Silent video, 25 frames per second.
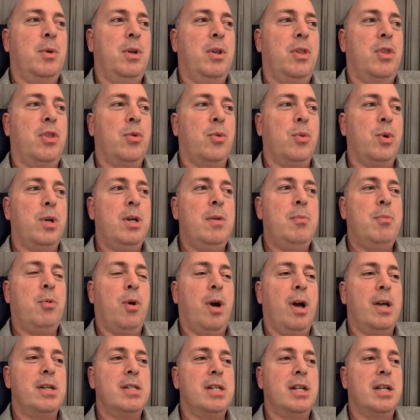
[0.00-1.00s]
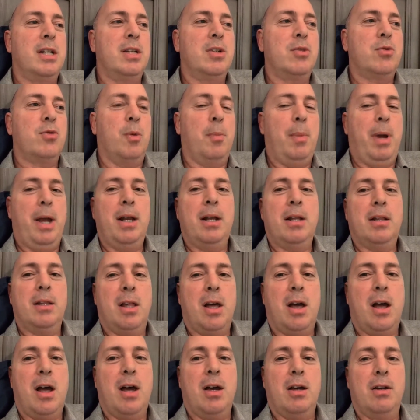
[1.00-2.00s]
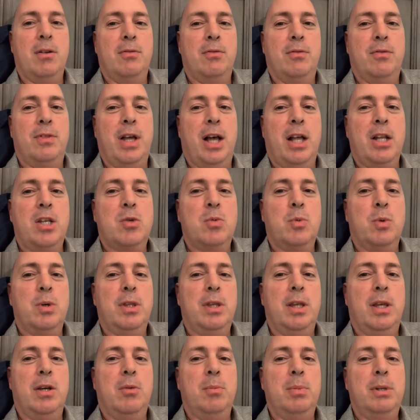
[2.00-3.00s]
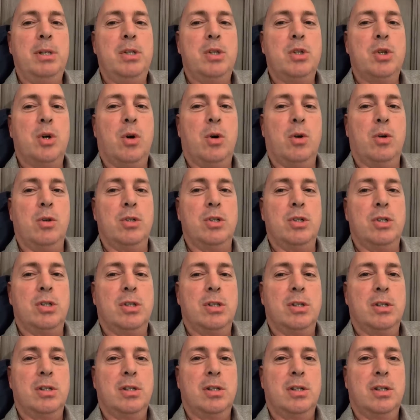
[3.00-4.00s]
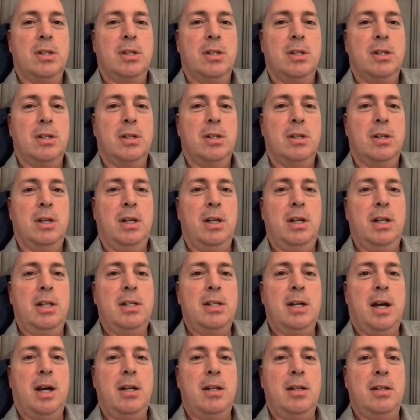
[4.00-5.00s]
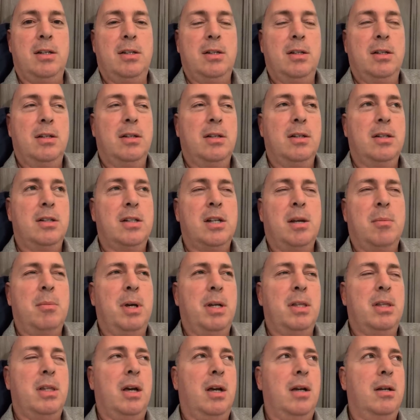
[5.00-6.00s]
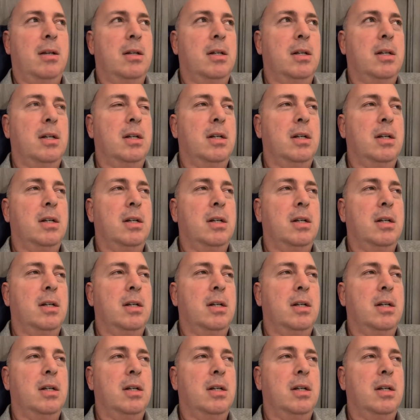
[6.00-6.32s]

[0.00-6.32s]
3 presidents remain alive, that's when they'll be charged and indicted. Something like that.